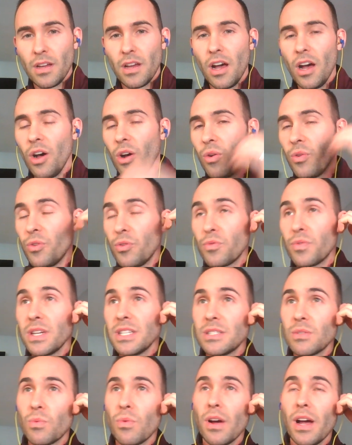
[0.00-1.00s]
Oh, the
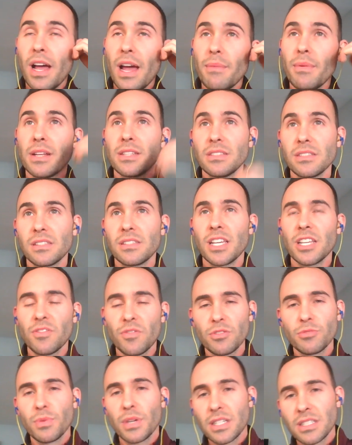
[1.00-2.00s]
reason why I'm not
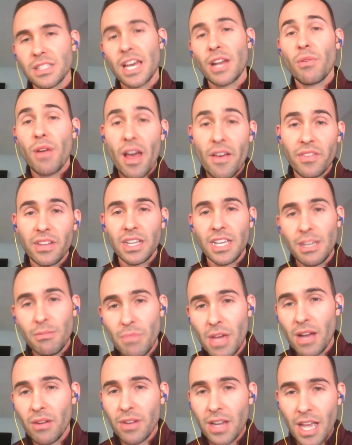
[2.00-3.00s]
successful is because I don't have an
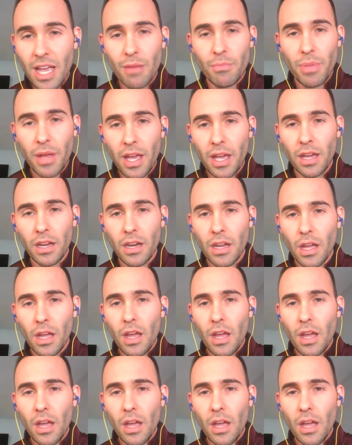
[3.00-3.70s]
email campaign.